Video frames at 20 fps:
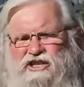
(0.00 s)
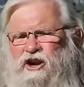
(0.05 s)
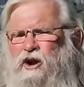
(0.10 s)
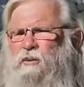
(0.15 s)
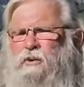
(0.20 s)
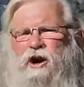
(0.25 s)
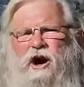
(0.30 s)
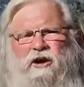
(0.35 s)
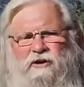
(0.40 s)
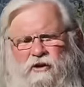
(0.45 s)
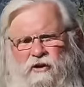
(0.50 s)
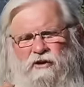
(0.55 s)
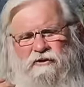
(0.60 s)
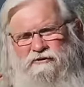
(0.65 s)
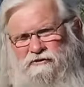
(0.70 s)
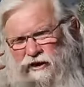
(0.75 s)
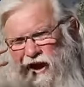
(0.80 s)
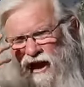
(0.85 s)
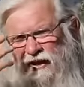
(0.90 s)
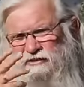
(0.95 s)
You know, we all know the
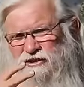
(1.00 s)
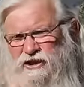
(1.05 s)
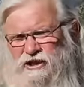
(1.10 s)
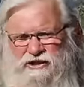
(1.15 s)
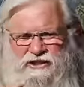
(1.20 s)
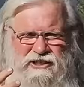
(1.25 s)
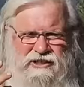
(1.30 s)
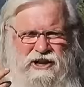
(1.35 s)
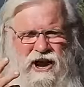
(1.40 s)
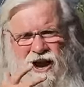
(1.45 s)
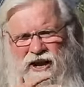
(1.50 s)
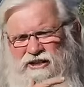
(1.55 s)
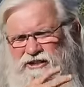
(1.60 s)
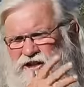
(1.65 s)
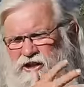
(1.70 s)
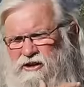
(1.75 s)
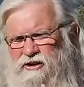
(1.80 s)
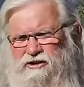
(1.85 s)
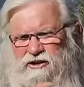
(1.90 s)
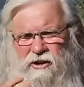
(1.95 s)
five senses, eyes,
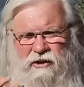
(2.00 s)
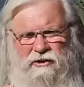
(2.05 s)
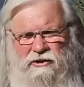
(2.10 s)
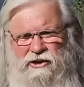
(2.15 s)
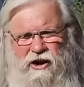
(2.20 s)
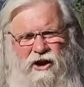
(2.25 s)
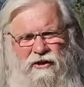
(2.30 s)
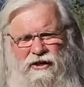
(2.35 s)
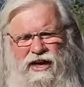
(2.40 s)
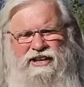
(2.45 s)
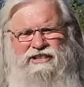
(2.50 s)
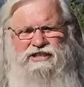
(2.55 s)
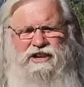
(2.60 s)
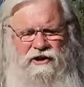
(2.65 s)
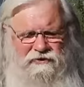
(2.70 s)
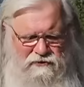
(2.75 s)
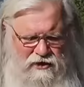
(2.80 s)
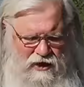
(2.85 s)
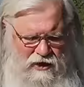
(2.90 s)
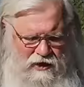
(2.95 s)
ears, nose, all that
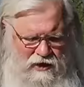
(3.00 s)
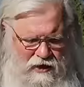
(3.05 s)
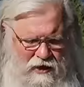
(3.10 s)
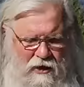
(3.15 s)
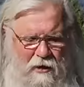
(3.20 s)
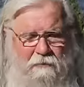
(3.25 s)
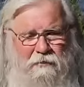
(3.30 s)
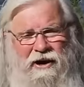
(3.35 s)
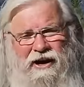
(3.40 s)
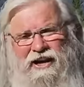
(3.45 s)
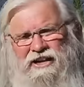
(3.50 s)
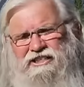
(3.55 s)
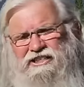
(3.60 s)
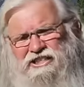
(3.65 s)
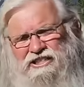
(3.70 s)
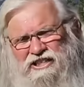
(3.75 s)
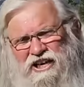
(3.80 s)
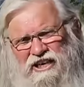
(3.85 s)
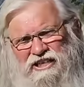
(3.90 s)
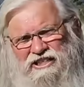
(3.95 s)
stuff. But a
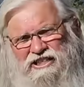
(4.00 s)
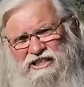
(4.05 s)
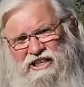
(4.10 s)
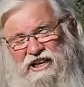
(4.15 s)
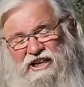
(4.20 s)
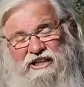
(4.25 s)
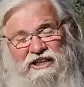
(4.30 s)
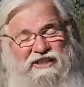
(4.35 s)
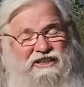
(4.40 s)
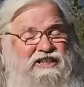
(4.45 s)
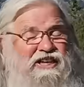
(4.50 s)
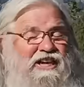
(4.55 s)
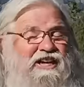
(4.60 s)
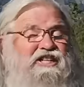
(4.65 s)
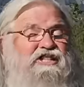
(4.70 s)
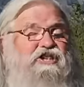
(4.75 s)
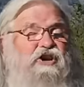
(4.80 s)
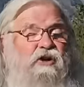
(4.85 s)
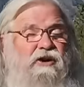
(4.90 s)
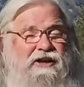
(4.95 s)
sixth sense
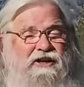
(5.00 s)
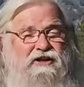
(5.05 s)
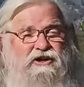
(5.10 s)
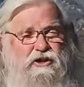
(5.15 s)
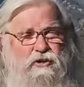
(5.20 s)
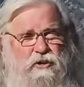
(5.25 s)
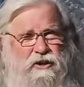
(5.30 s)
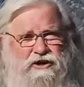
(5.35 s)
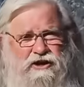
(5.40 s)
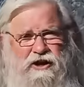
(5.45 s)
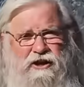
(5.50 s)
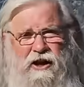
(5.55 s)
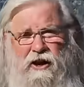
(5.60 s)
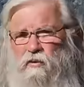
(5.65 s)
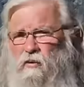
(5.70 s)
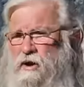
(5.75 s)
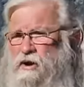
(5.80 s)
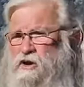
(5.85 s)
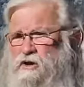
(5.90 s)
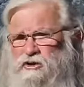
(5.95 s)
is your intuition.
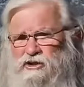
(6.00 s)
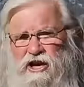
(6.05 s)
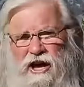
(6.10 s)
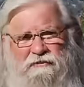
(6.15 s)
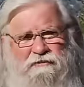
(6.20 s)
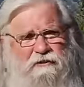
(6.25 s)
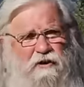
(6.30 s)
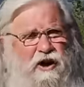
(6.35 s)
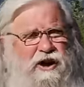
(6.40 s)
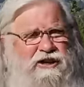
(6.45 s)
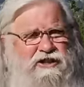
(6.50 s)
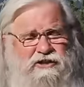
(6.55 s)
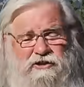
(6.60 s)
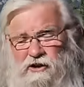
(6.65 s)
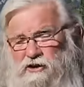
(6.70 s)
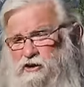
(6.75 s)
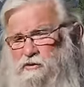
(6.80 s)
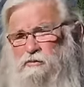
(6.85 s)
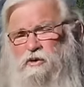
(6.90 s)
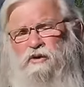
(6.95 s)
And we use that phrase.
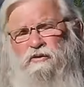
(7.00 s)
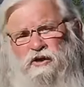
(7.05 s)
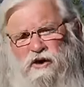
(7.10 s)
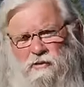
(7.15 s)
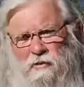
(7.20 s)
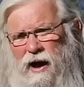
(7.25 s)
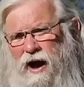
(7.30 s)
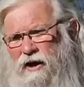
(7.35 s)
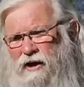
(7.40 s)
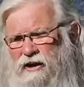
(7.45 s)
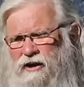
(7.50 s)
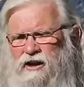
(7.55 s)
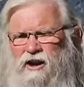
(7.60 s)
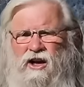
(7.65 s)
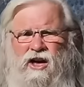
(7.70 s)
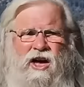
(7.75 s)
There's a movie about it.